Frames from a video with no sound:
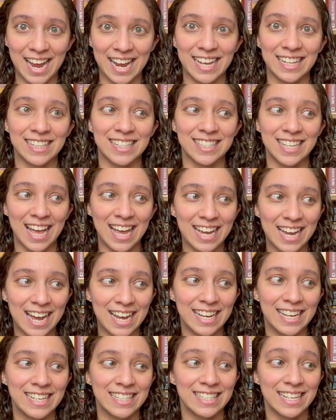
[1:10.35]
and this AI
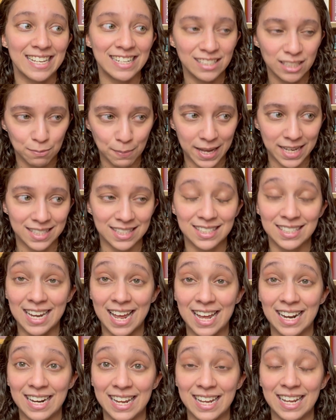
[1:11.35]
is in space
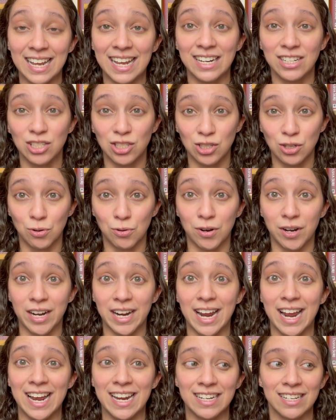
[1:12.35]
telling its story,
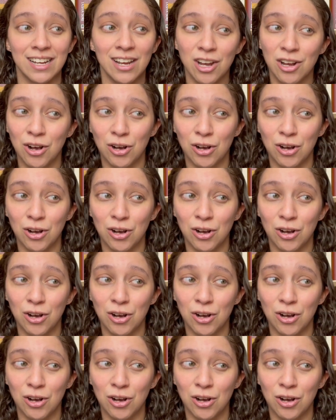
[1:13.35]
and